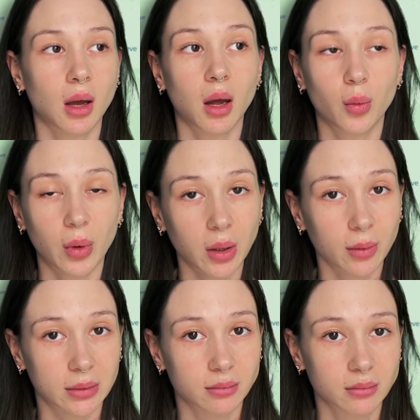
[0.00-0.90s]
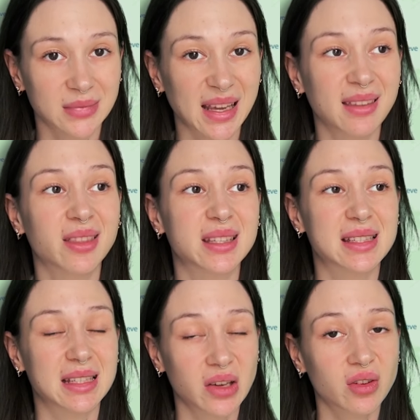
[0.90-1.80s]
However, in the
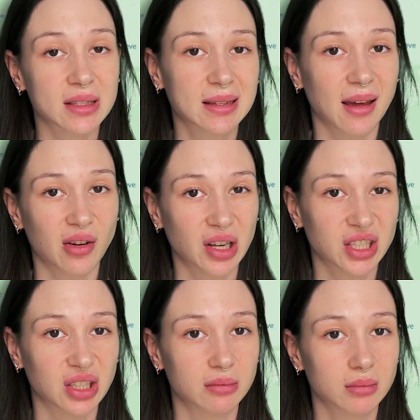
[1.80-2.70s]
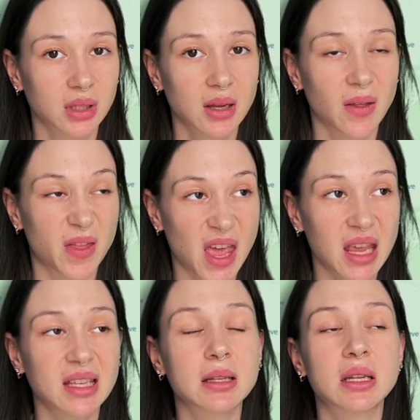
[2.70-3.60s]
Siversk direction,
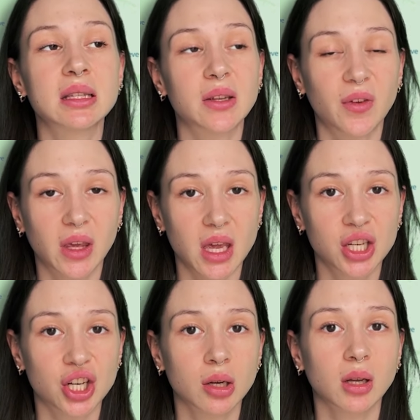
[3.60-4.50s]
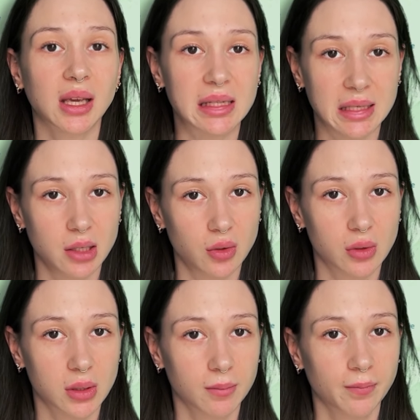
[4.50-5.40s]
the intensification
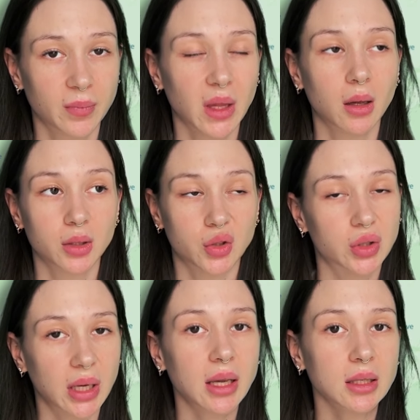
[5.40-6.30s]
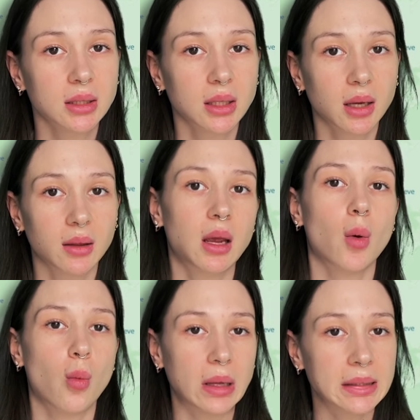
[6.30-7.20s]
continues. Today, they
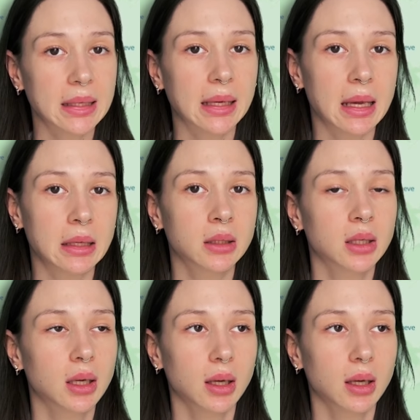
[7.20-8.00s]
are once again